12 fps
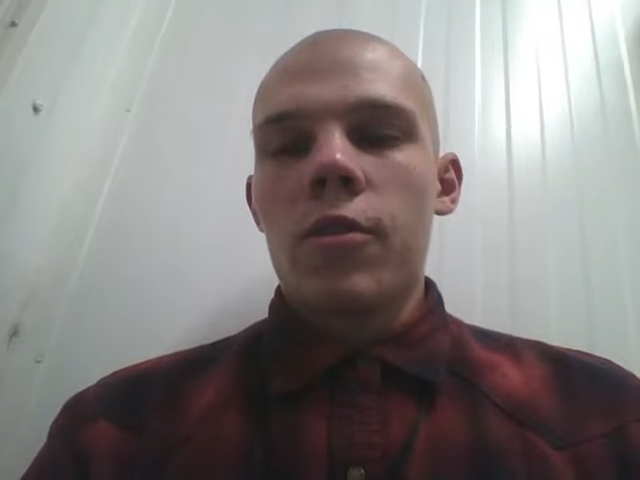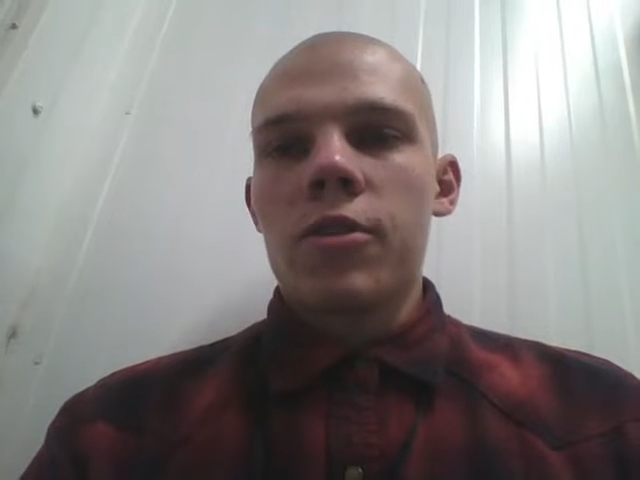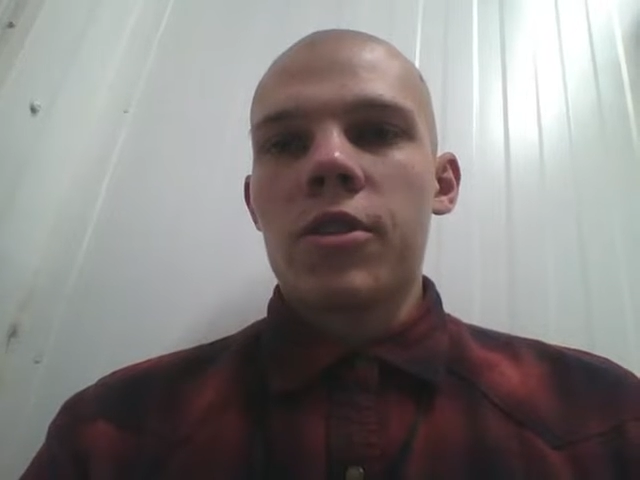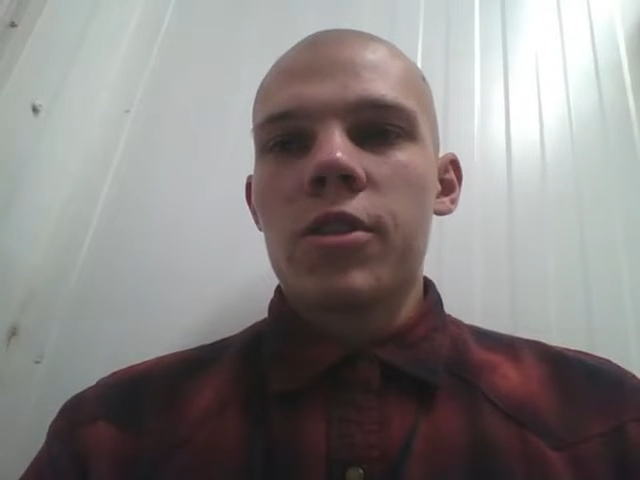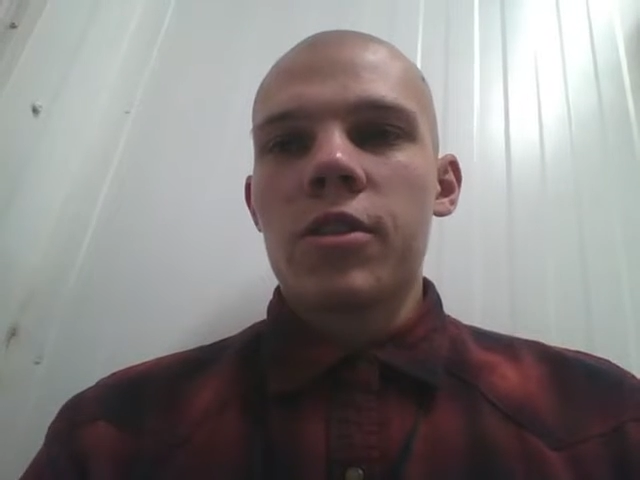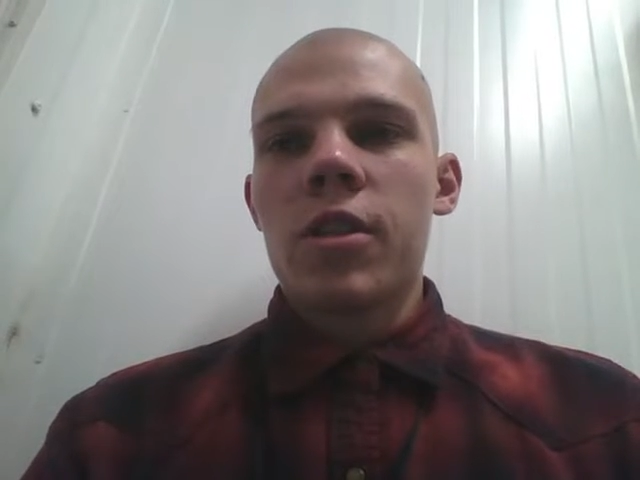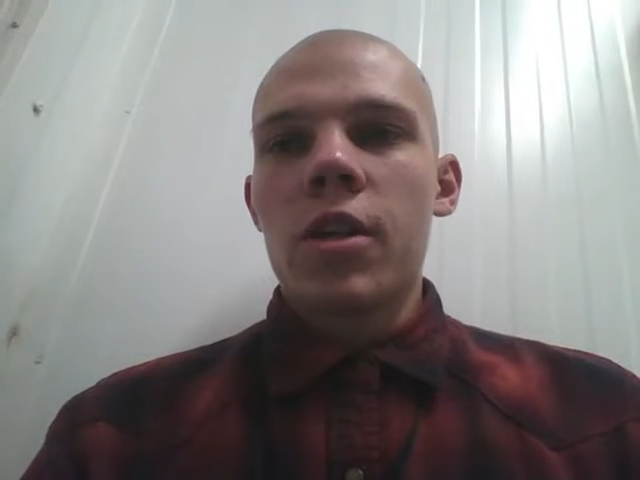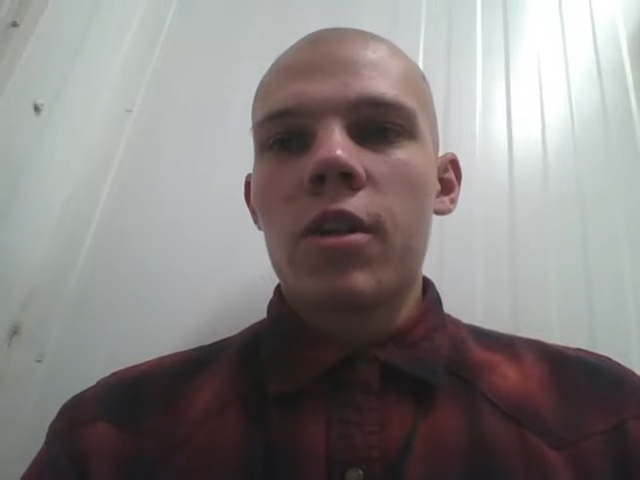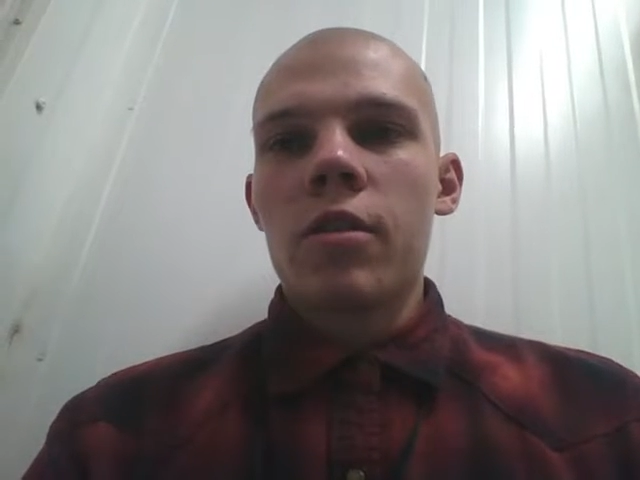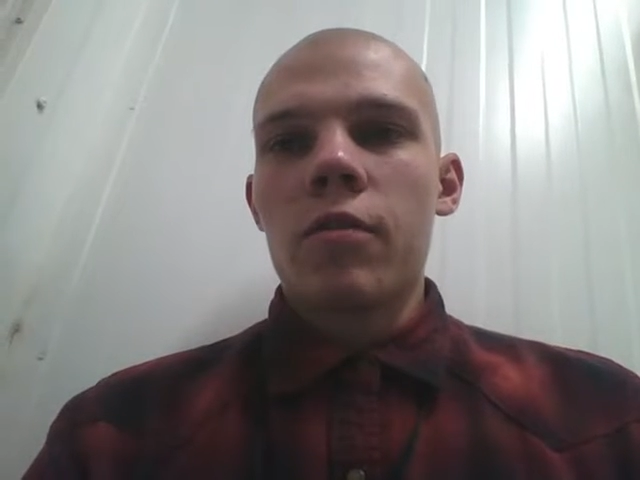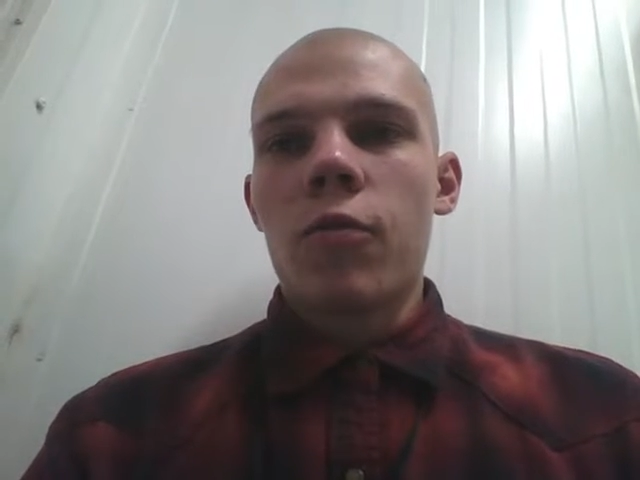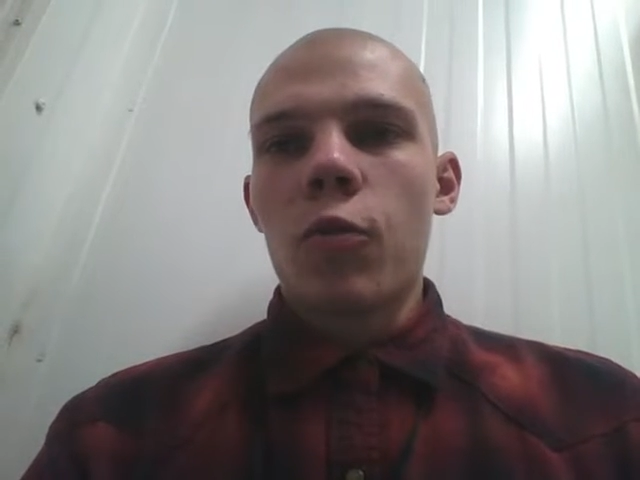first
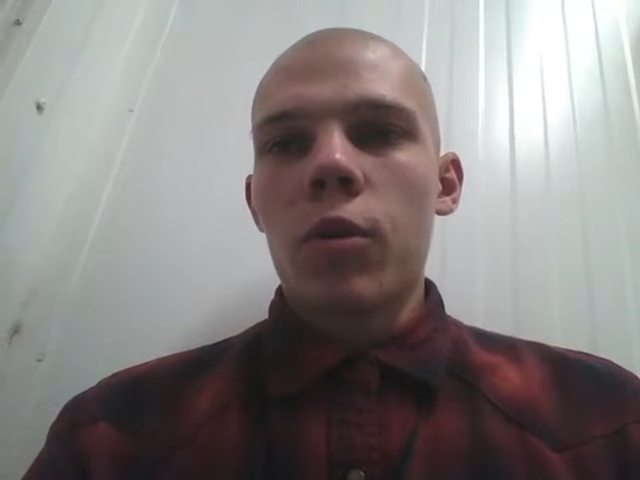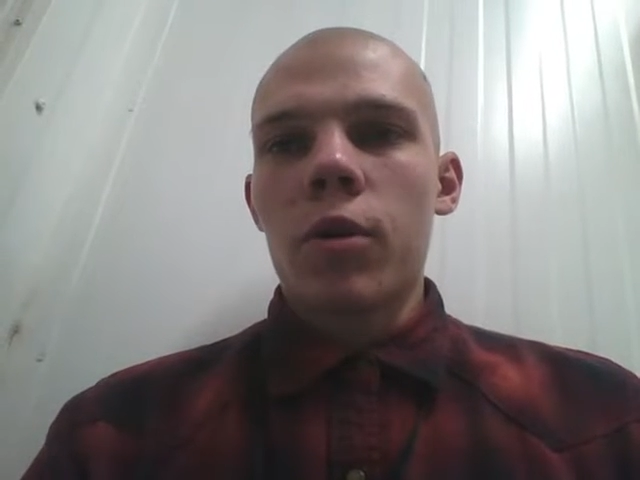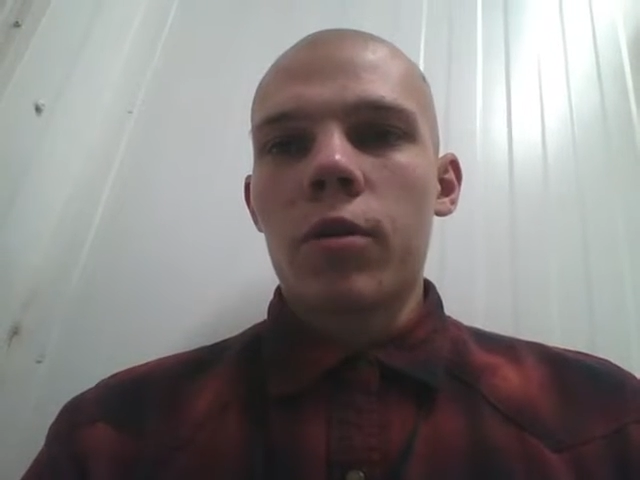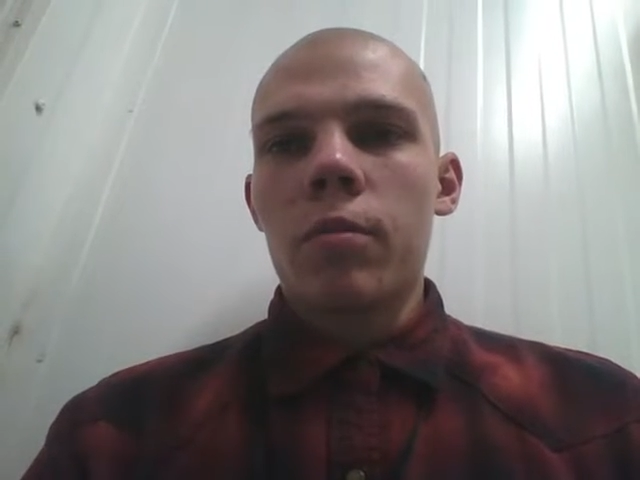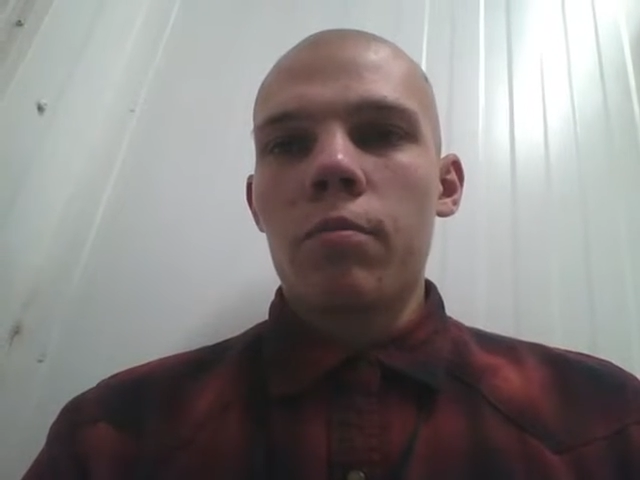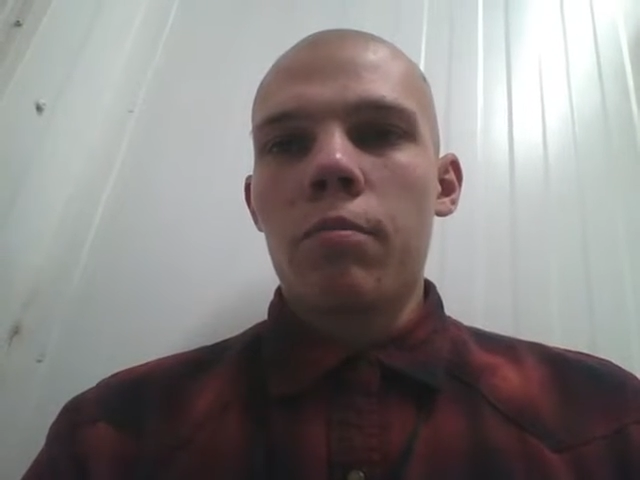instinct for